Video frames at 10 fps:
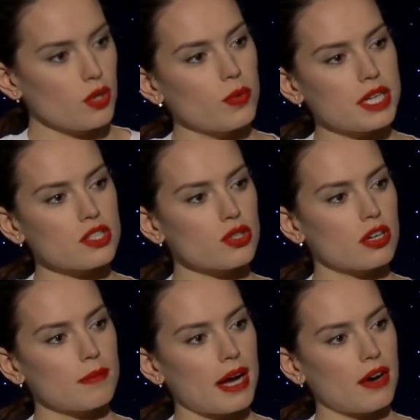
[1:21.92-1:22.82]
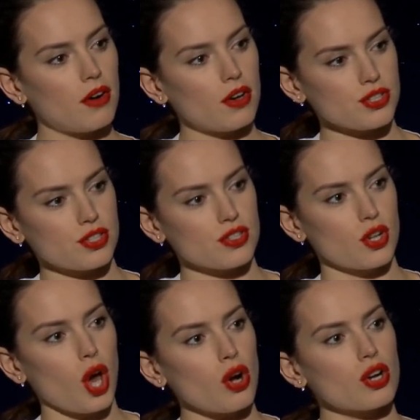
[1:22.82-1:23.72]
We can talk about Oscar's
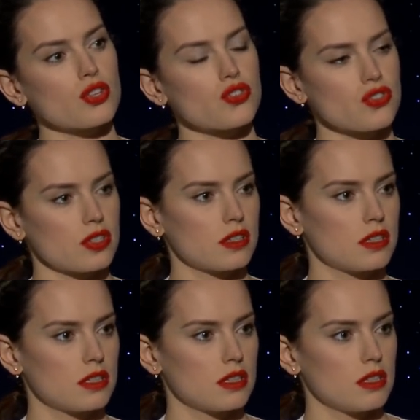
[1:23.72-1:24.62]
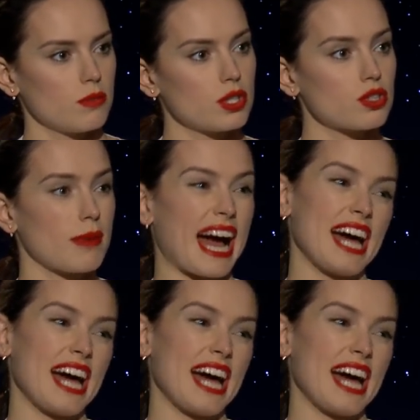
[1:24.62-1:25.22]
locks. We can talk about